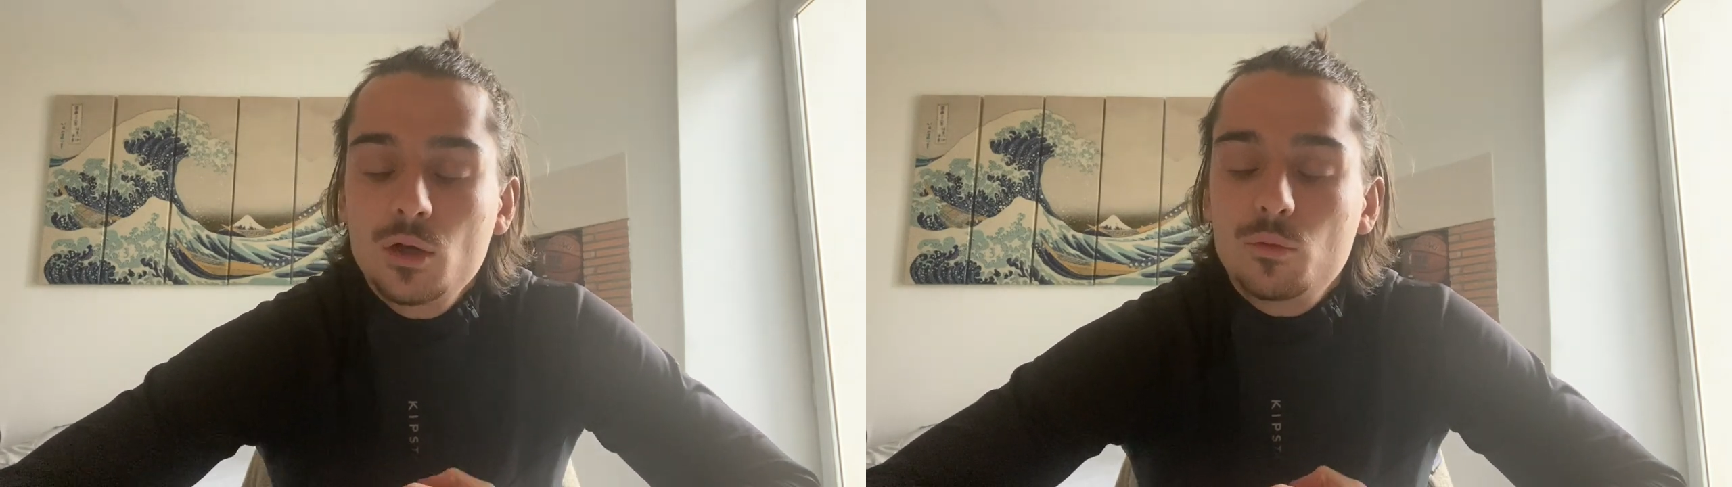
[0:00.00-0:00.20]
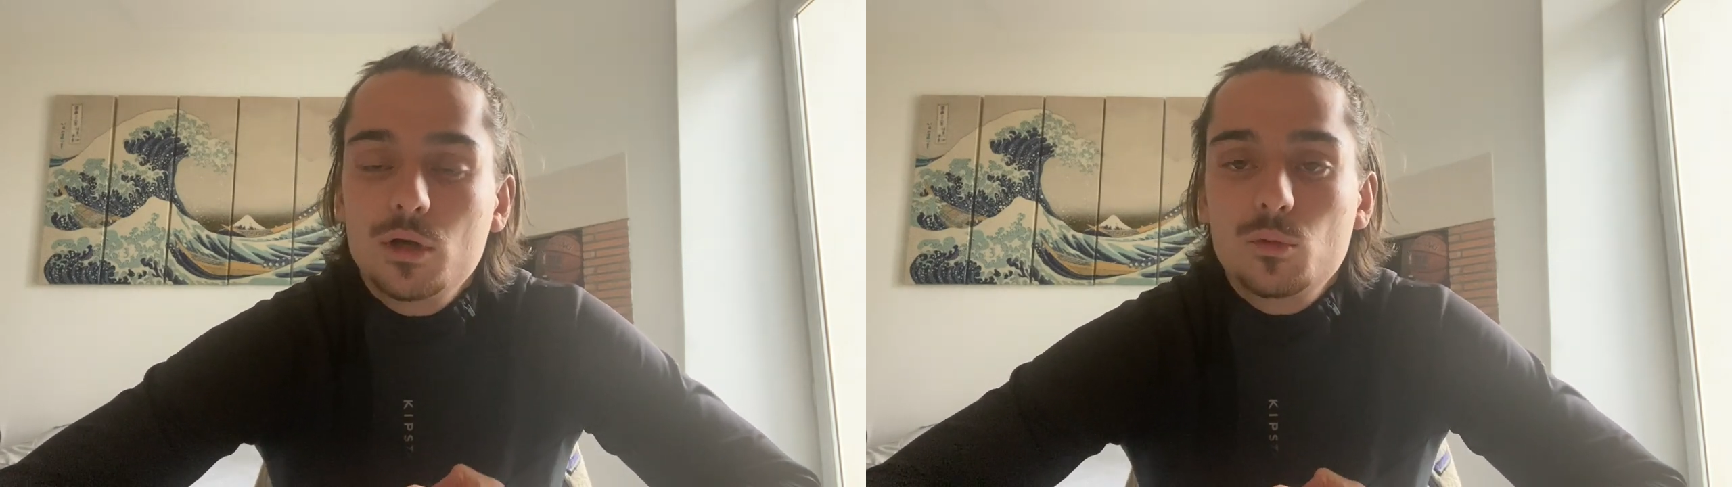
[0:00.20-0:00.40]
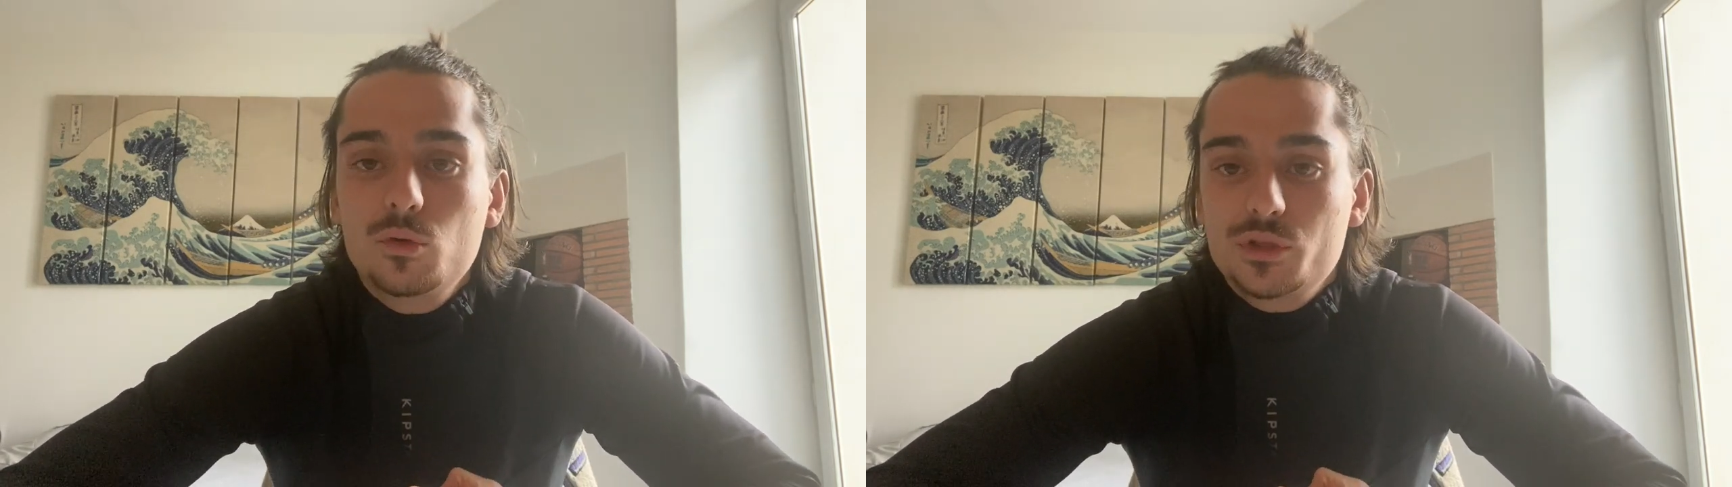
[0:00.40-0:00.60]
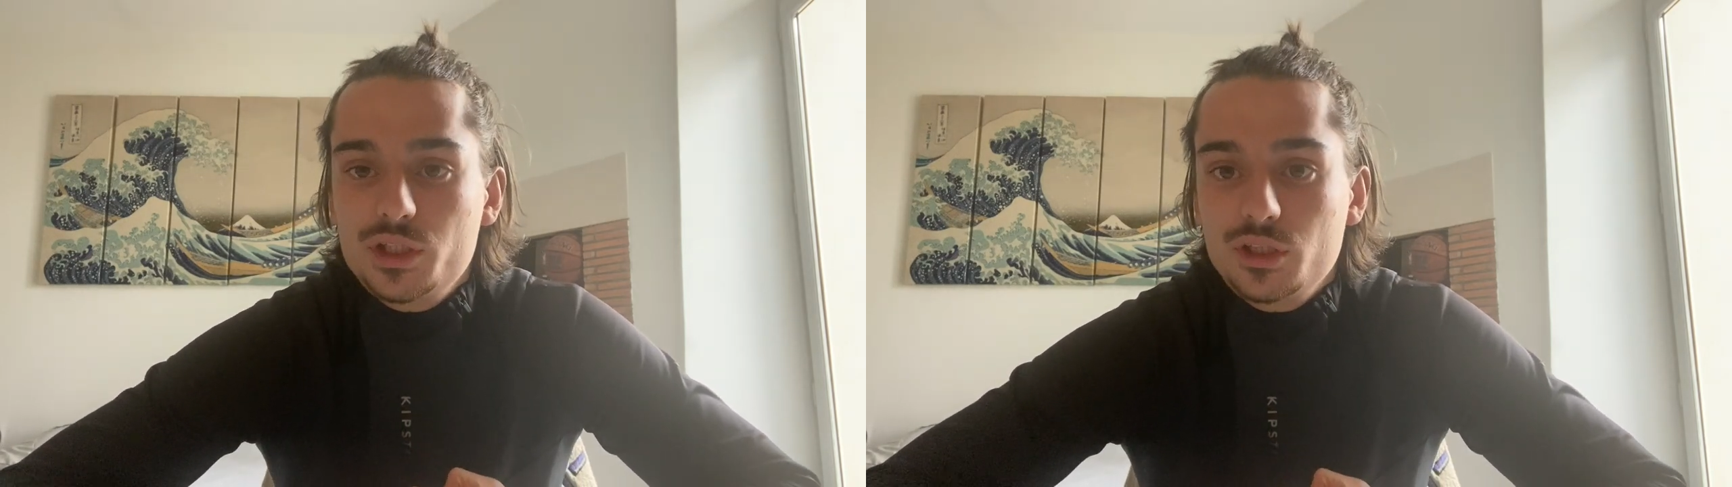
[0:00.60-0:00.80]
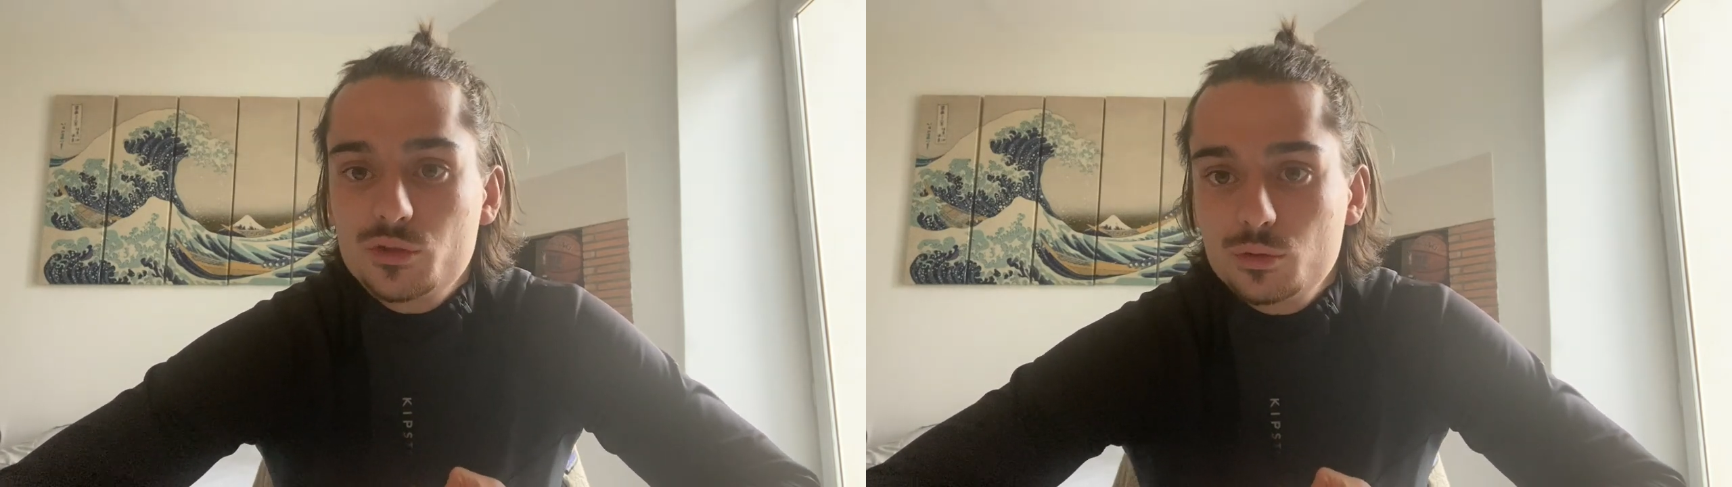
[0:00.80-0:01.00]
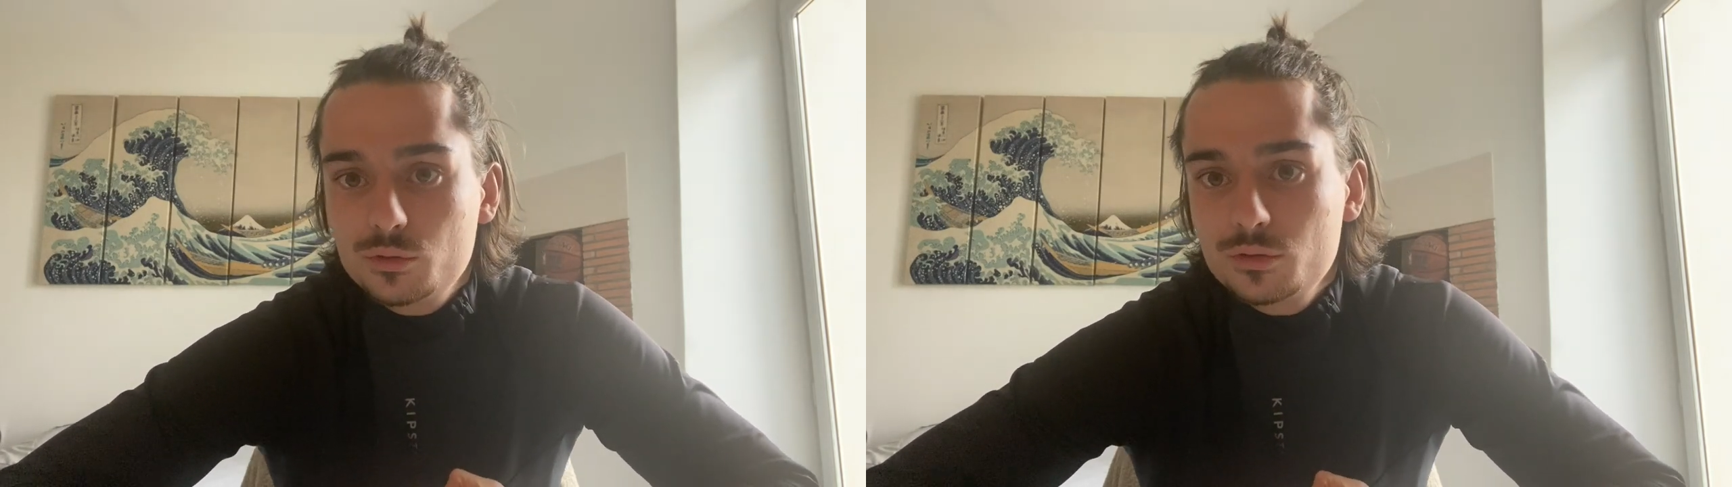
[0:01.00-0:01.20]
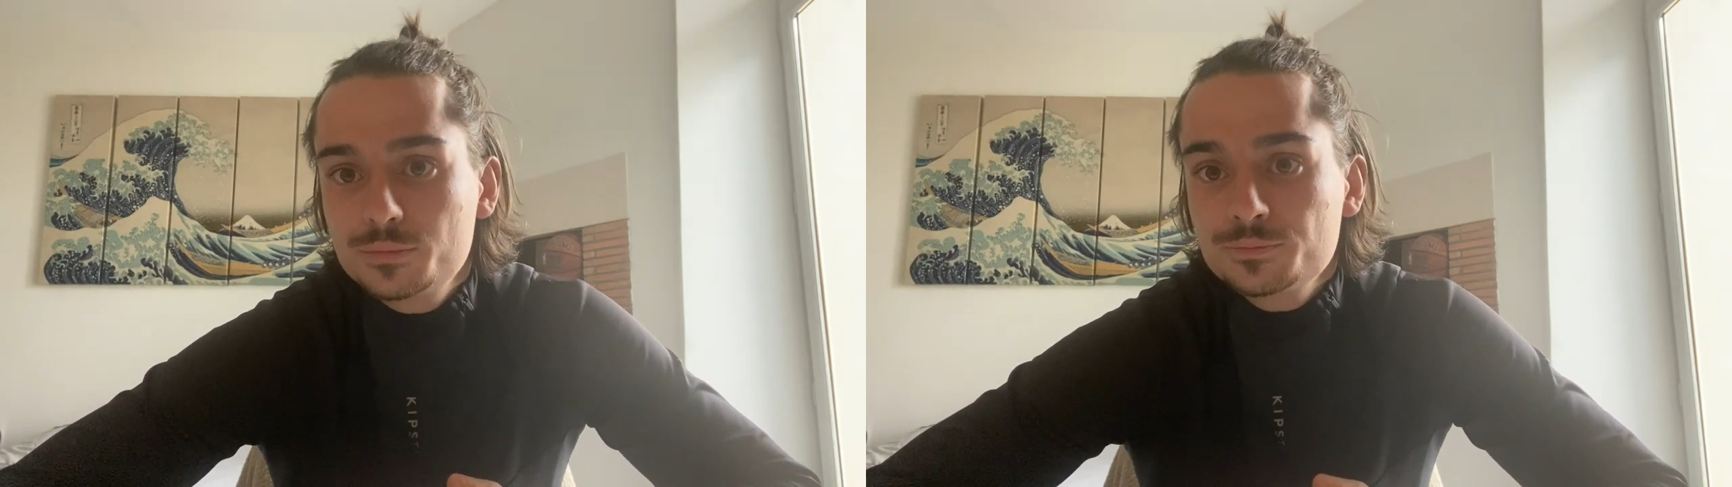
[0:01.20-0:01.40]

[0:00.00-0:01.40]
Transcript: whale watching tour